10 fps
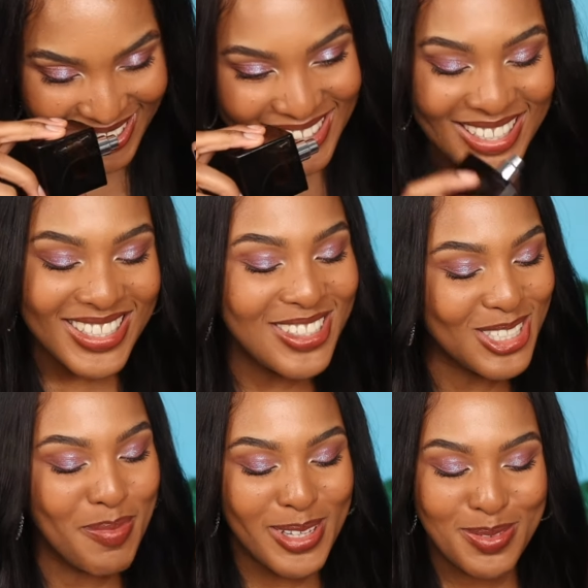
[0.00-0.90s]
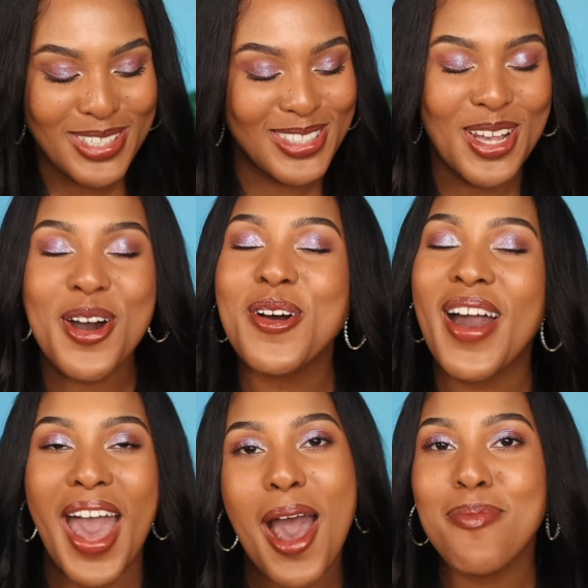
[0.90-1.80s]
This it just makes me so
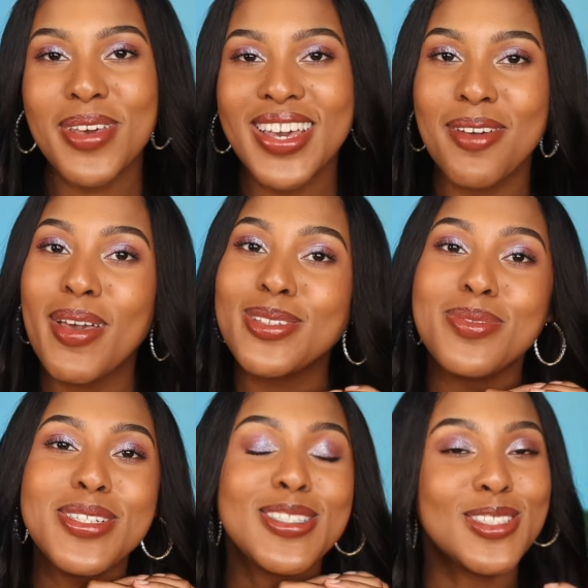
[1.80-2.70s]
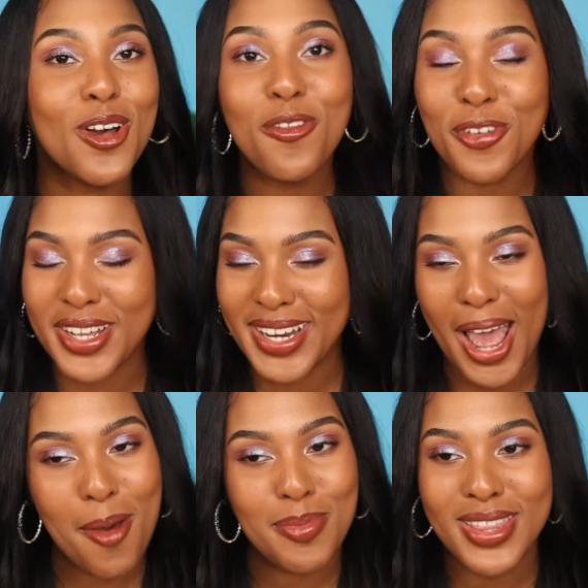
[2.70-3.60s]
happy. It makes me so freaking
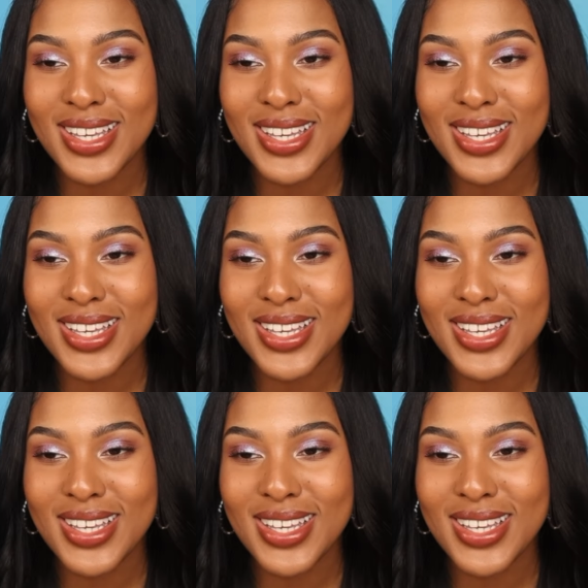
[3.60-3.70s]
happy.